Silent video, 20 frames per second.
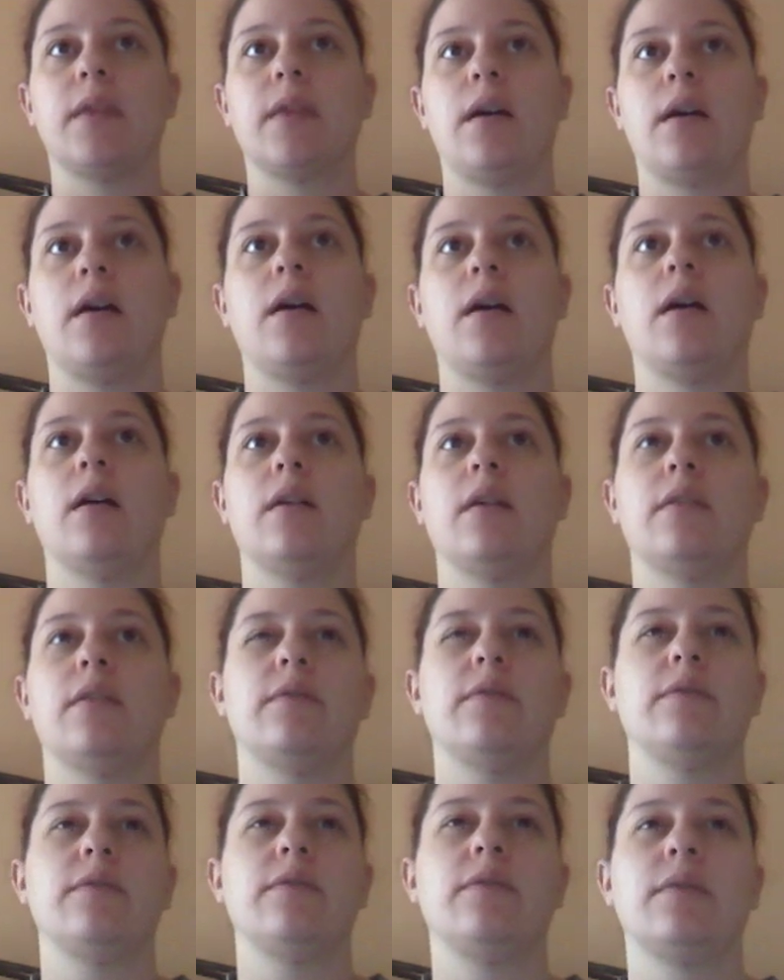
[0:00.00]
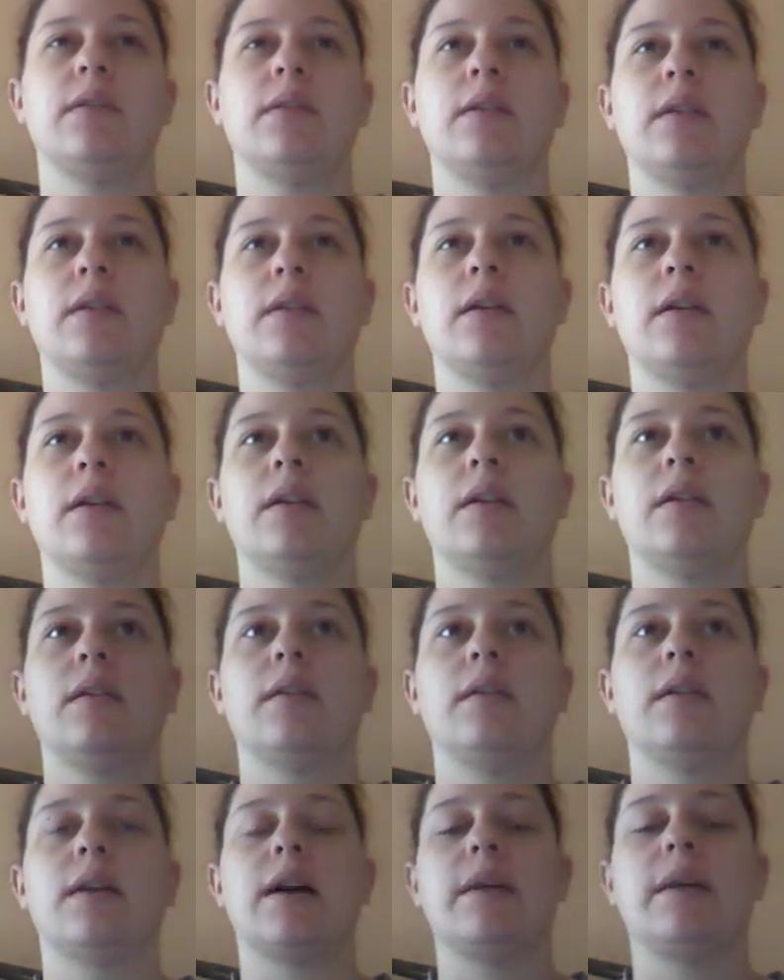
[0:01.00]
of
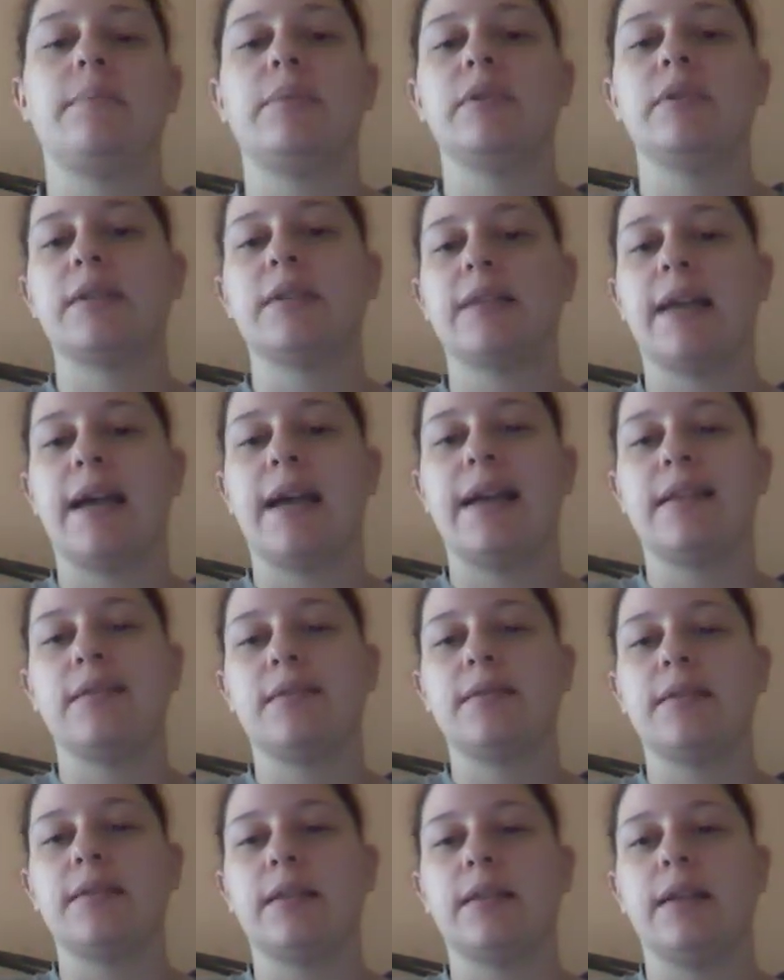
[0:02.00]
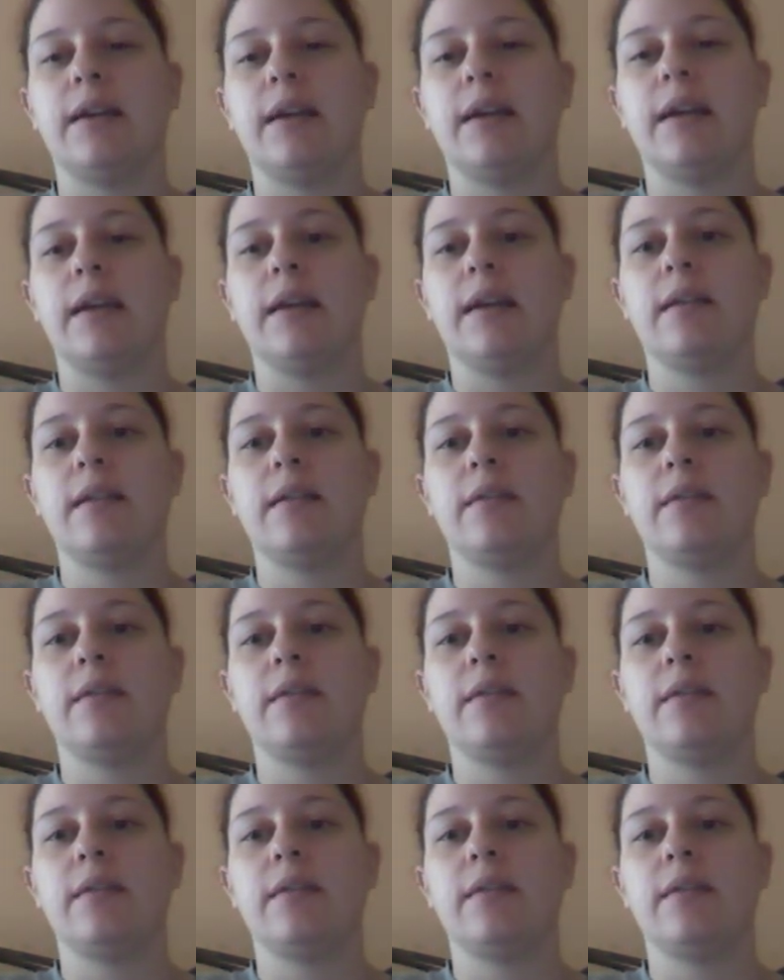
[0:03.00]
a couple scents and they